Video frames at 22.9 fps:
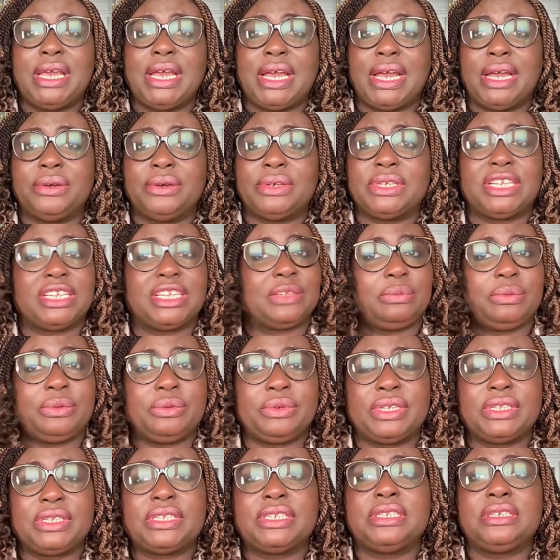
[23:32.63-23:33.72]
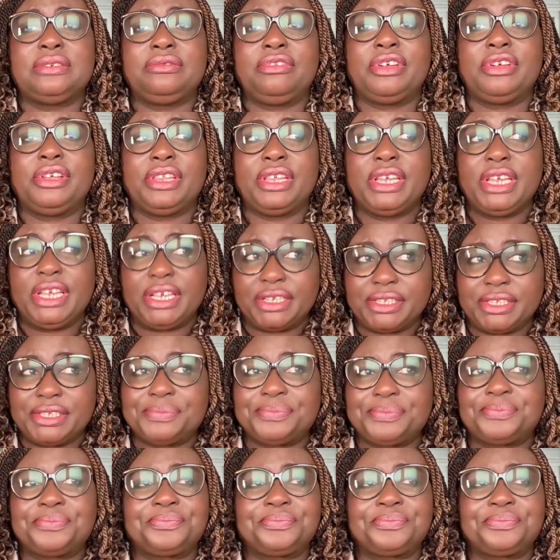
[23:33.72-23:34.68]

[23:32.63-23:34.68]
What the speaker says: I was experiencing different things.